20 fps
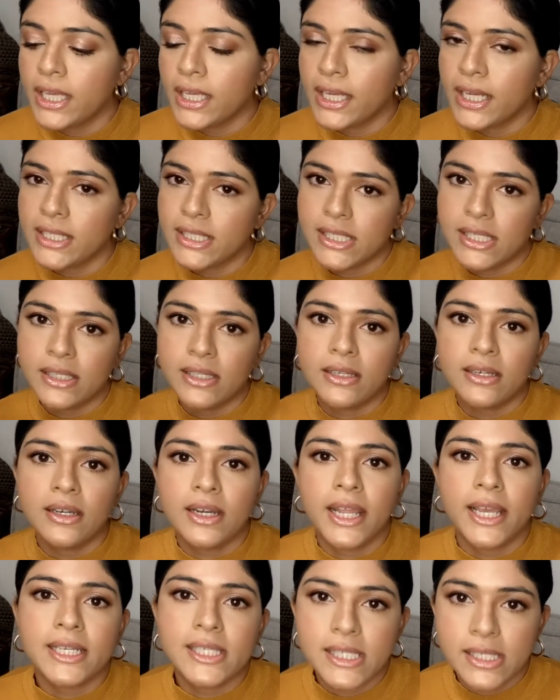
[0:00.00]
get to the
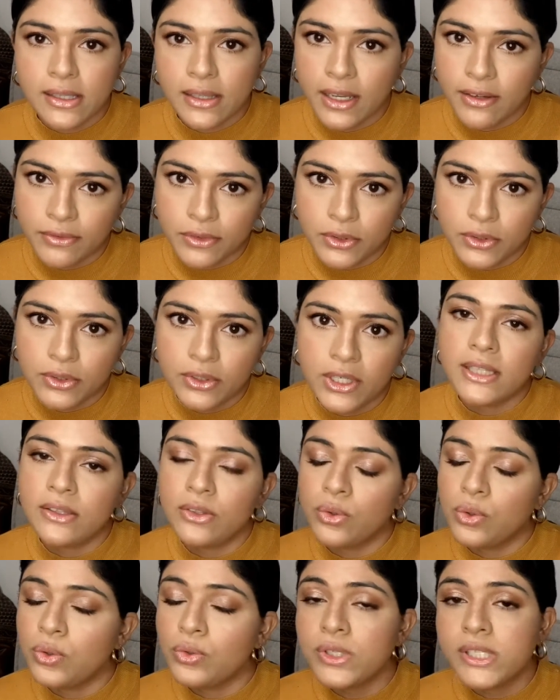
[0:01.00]
next level,
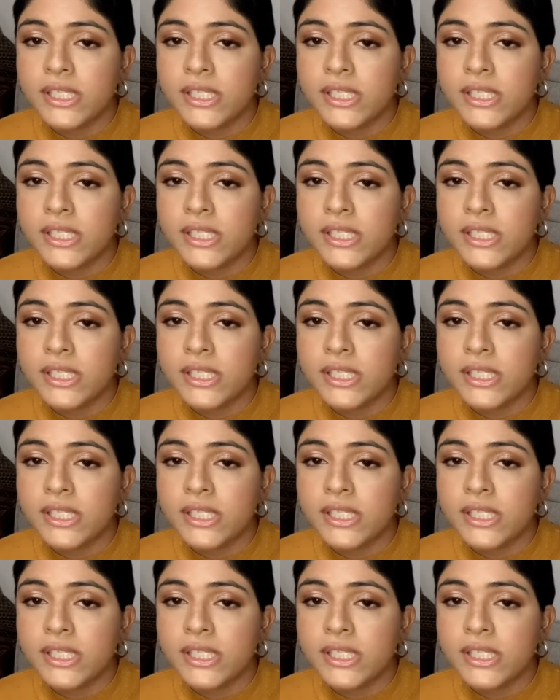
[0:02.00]
who